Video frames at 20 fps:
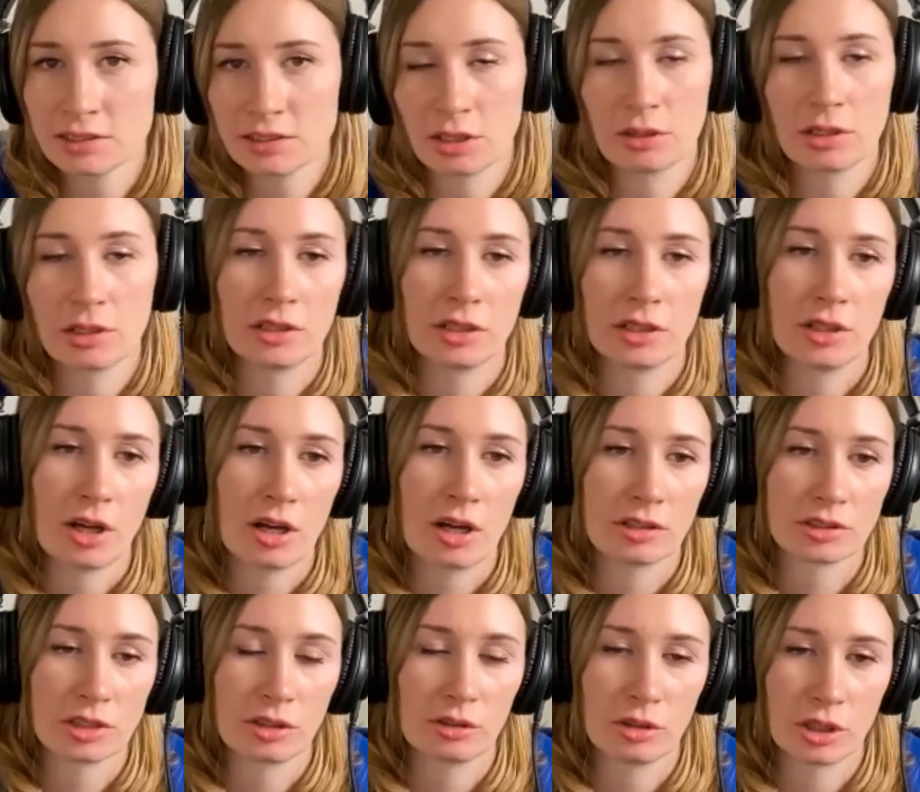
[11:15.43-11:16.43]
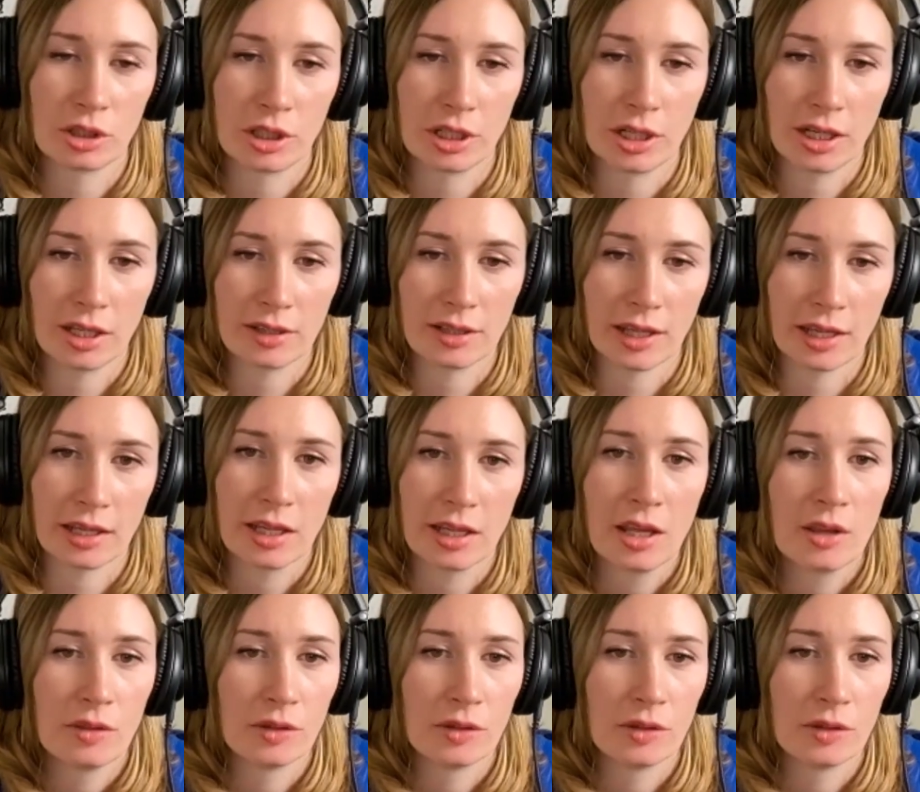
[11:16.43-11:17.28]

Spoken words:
so that the dogs are learning that